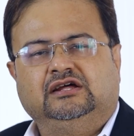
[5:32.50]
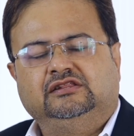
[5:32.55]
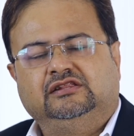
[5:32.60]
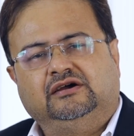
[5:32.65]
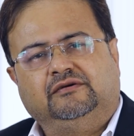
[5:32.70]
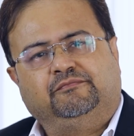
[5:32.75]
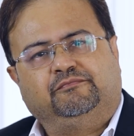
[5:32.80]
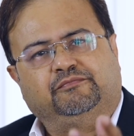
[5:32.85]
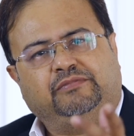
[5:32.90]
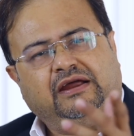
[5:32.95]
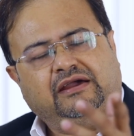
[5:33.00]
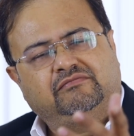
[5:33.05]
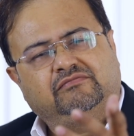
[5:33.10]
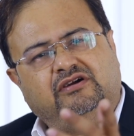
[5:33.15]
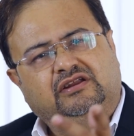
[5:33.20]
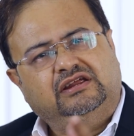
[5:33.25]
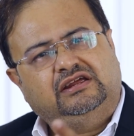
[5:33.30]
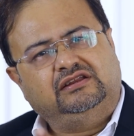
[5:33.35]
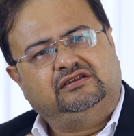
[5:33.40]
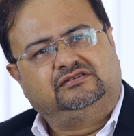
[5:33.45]
The
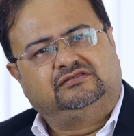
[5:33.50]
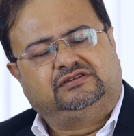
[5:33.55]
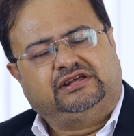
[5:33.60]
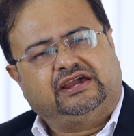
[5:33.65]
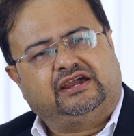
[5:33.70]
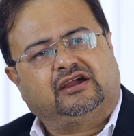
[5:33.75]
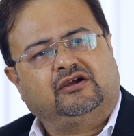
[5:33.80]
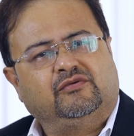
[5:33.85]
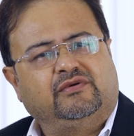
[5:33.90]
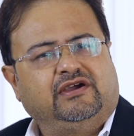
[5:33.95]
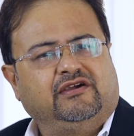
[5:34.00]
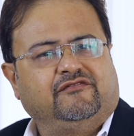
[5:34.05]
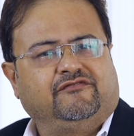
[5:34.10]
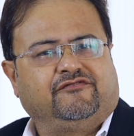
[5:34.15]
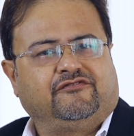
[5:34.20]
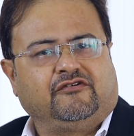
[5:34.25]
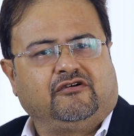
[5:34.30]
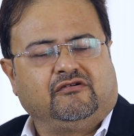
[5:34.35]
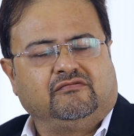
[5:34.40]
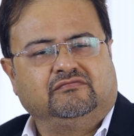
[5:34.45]
primary takeaway
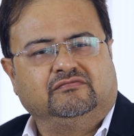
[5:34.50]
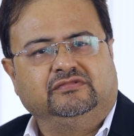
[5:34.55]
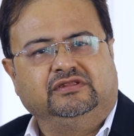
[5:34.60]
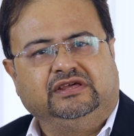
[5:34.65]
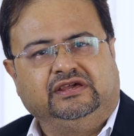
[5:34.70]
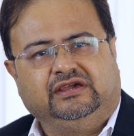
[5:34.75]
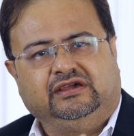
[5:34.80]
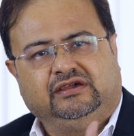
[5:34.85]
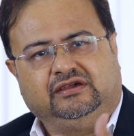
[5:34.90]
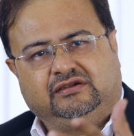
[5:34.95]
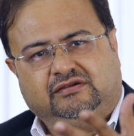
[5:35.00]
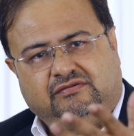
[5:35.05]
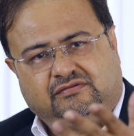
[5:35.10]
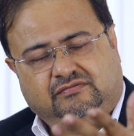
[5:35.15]
from the